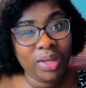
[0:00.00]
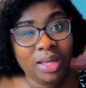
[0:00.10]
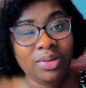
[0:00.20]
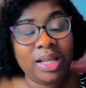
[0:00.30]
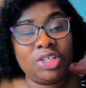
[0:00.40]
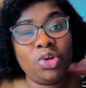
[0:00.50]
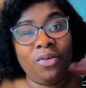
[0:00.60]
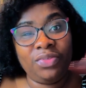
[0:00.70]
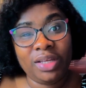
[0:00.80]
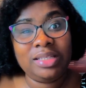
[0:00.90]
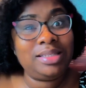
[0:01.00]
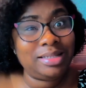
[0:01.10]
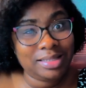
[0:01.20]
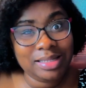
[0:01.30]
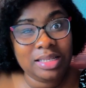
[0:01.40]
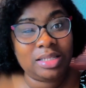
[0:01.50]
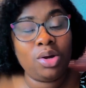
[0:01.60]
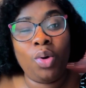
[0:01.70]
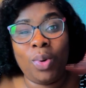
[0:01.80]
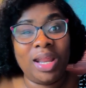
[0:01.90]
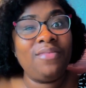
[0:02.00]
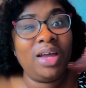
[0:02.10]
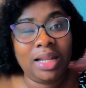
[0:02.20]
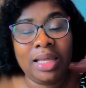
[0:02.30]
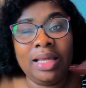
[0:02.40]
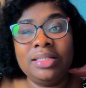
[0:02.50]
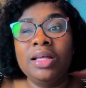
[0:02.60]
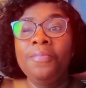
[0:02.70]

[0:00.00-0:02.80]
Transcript: illness, of this disease, or whatever it is.